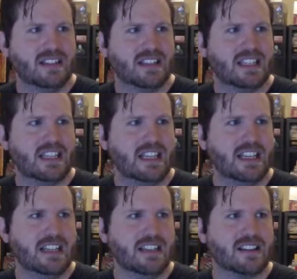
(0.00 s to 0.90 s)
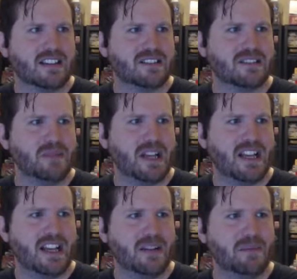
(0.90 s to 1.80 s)
Keith,
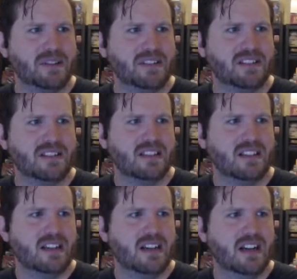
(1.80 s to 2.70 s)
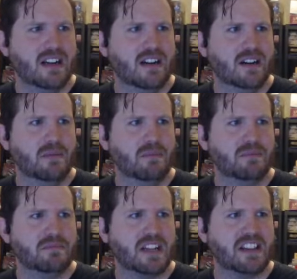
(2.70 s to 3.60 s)
Smab,
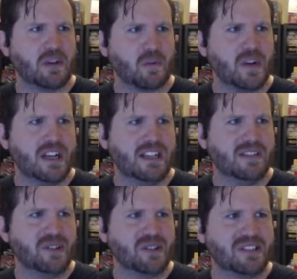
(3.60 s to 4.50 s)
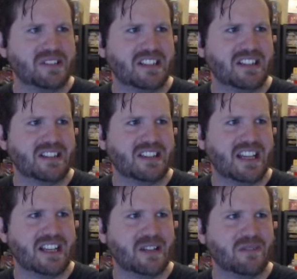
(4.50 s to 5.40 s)
I think Rit, if you're still here,
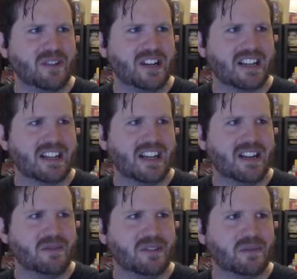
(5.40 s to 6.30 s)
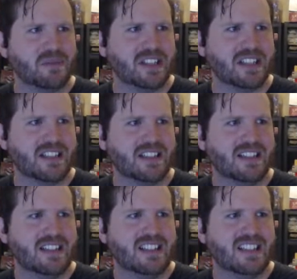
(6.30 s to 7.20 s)
thank you for hanging out with me
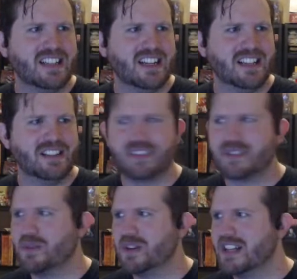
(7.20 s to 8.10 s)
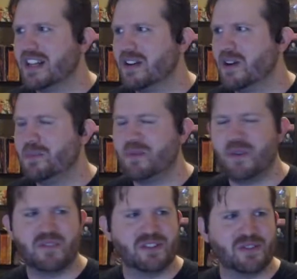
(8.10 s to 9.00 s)
this morning. I hope
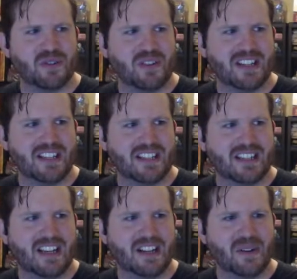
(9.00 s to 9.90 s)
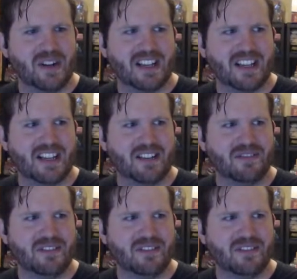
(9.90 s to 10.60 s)
you've enjoyed it. I know I have.